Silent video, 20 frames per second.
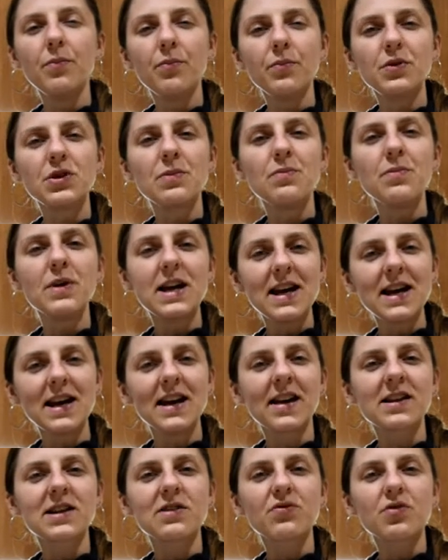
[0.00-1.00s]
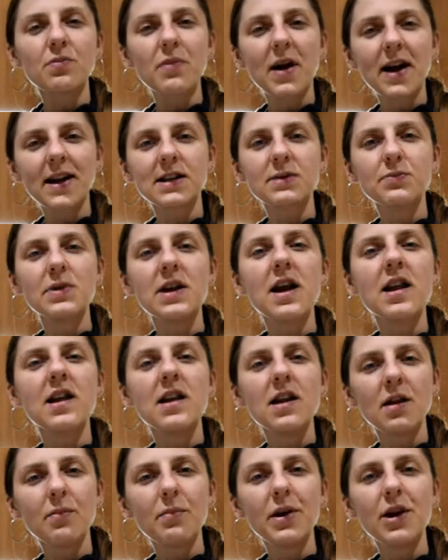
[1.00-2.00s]
to me it reminds me a
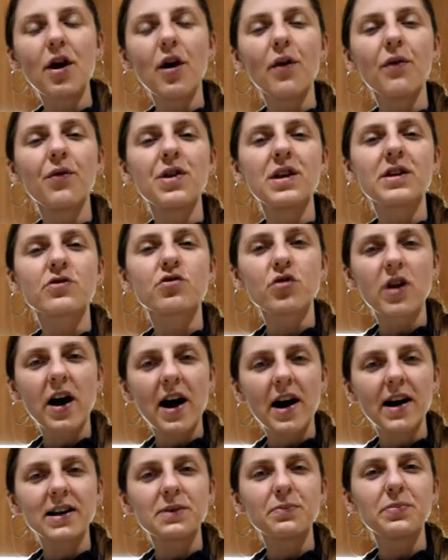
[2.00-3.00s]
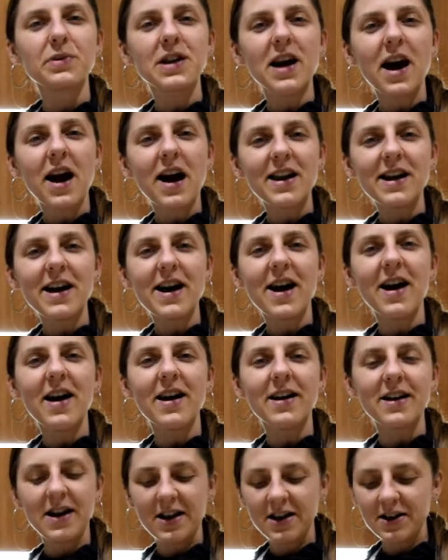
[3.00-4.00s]
little bit of the dried
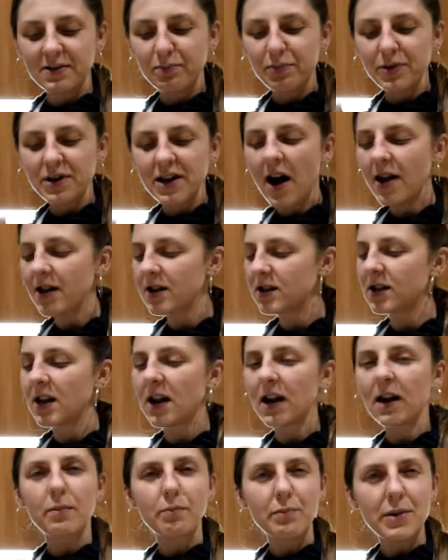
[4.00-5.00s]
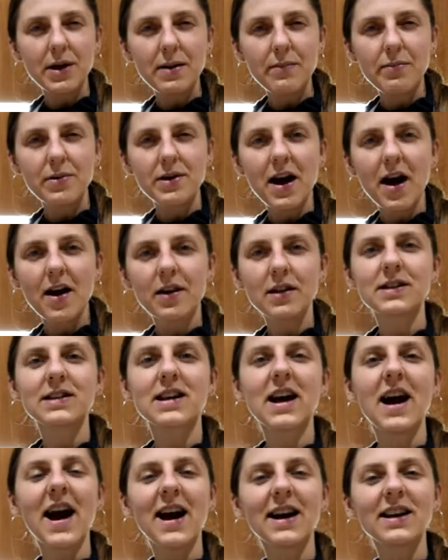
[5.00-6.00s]
bananas, like mini bananas I
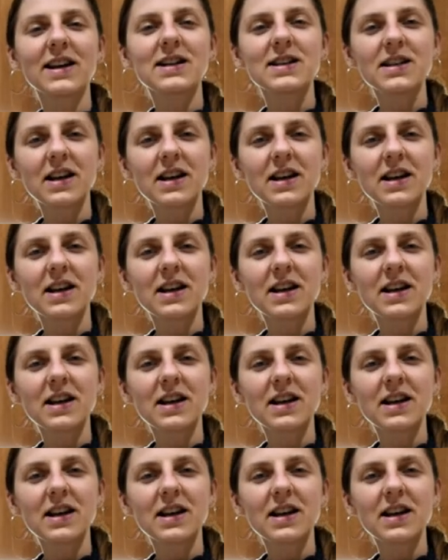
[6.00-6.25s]
had as